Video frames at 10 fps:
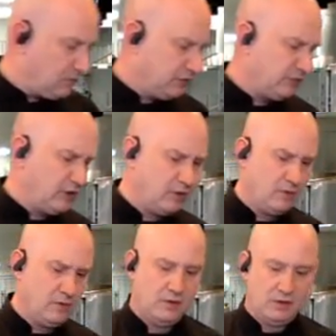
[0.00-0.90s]
So
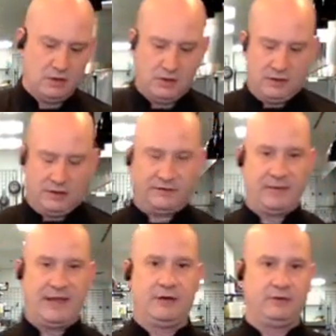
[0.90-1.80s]

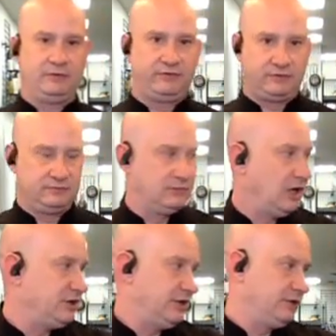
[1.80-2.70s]
tomatoes,
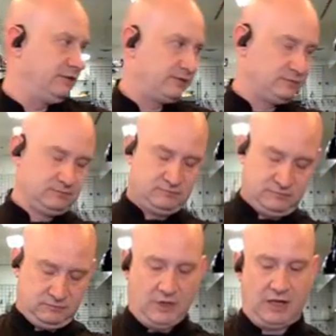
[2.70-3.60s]
onions,
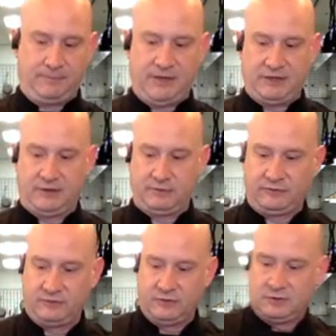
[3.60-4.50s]

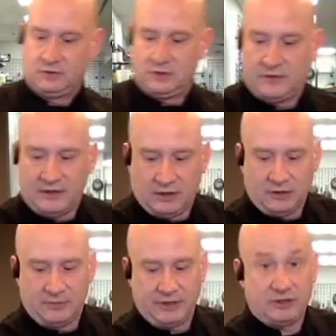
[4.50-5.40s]
jalapenos, and then a
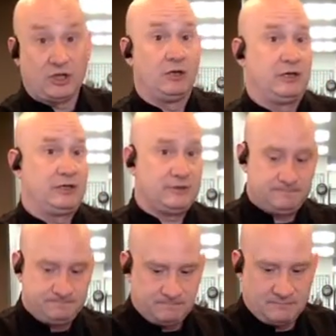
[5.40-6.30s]
little bit of garlic.
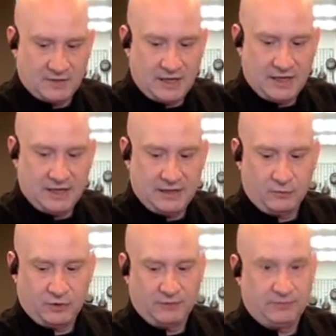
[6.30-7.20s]
And we're
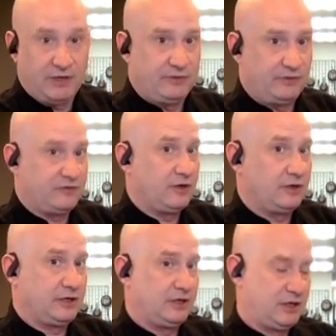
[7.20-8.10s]
going to play with this garlic
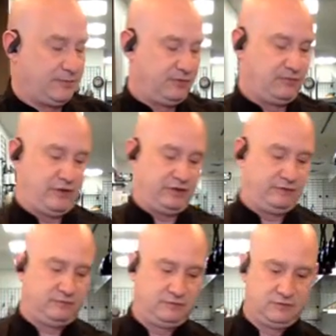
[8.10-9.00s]
in a couple of
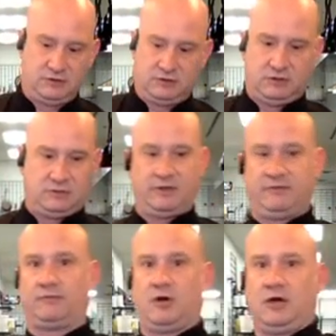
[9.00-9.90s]
ways. We have the
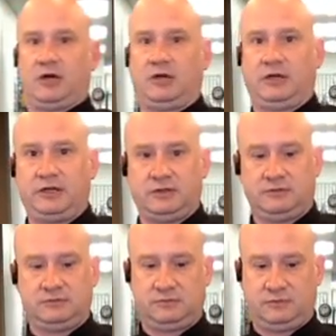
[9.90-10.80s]
raw garlic,
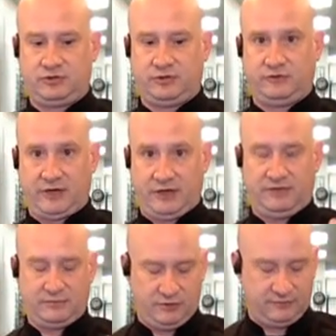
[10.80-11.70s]
which is nice
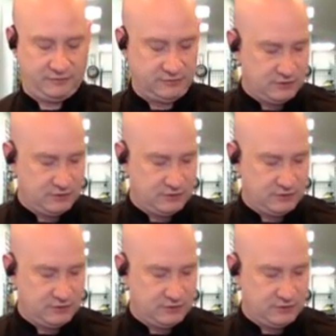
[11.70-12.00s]
and beautiful.